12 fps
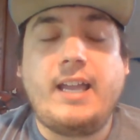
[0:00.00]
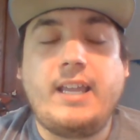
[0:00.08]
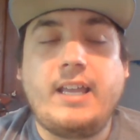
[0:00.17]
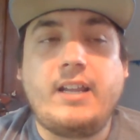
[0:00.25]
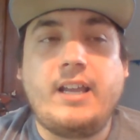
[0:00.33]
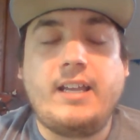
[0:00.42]
I,
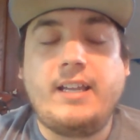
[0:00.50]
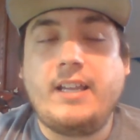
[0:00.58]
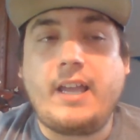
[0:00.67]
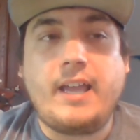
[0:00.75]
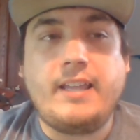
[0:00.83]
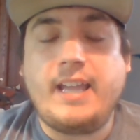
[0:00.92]

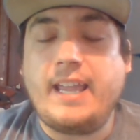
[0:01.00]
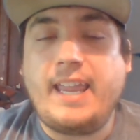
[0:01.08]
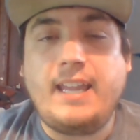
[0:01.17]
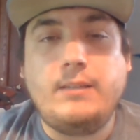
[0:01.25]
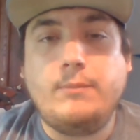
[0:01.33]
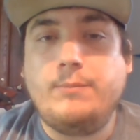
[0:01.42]
I, I
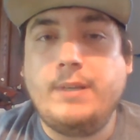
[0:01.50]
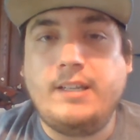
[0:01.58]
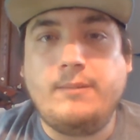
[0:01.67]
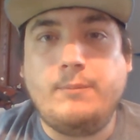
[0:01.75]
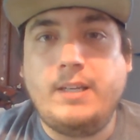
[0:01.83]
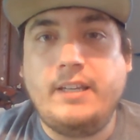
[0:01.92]
hate
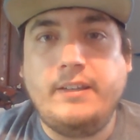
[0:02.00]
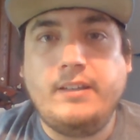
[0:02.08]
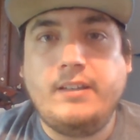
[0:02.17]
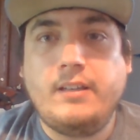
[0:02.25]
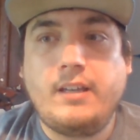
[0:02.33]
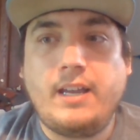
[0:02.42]
being
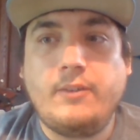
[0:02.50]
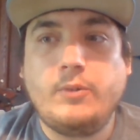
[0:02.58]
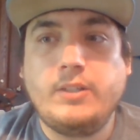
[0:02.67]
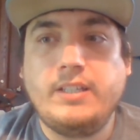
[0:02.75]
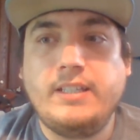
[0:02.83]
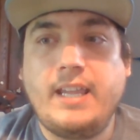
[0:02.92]
mean. I
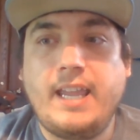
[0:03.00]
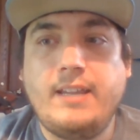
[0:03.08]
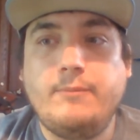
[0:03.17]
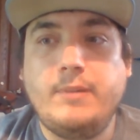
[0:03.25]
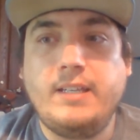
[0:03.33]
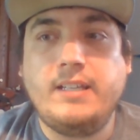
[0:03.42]
really
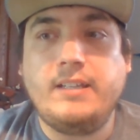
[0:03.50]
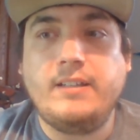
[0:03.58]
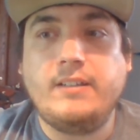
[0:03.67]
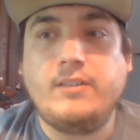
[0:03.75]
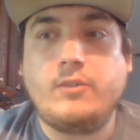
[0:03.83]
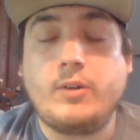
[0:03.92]
hate
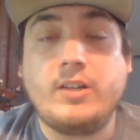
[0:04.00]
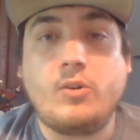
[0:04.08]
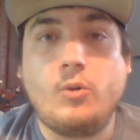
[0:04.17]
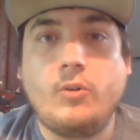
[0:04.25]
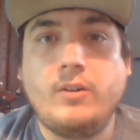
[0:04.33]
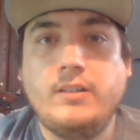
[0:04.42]
being
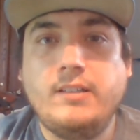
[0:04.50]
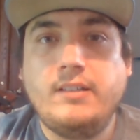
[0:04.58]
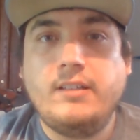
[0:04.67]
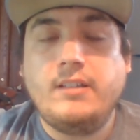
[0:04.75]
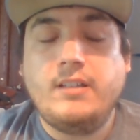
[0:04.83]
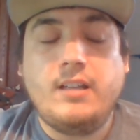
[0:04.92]
critical
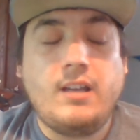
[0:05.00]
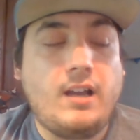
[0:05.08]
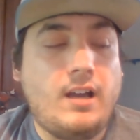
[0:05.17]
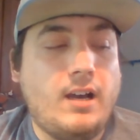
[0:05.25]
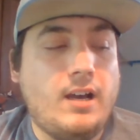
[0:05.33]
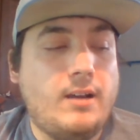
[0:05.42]

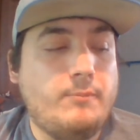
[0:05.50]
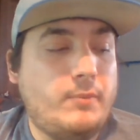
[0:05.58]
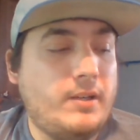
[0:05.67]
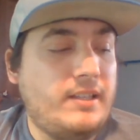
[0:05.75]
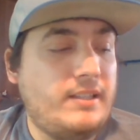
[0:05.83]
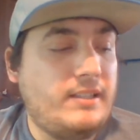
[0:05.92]
uh,
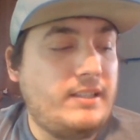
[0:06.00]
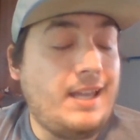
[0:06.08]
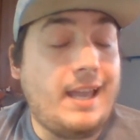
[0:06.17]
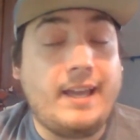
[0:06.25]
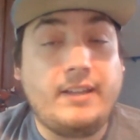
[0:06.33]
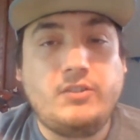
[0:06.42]
but
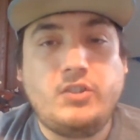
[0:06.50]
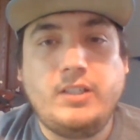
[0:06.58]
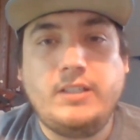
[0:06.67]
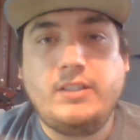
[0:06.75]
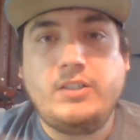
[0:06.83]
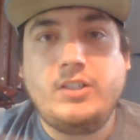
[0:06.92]
yeah,
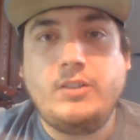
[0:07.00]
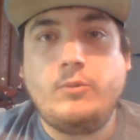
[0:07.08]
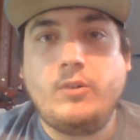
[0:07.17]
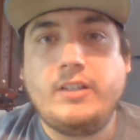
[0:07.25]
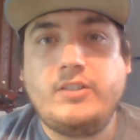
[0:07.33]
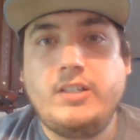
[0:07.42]
she she
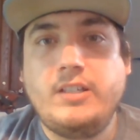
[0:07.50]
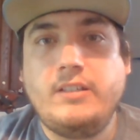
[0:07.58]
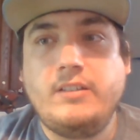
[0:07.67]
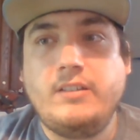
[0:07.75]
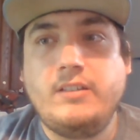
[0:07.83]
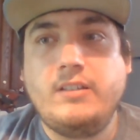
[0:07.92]

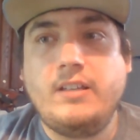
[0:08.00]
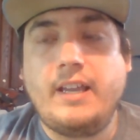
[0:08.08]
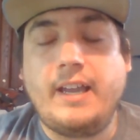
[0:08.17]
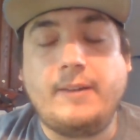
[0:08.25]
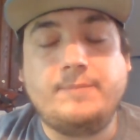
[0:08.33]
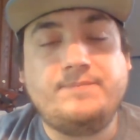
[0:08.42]
she.
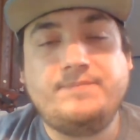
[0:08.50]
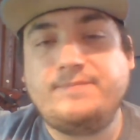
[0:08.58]
yeah.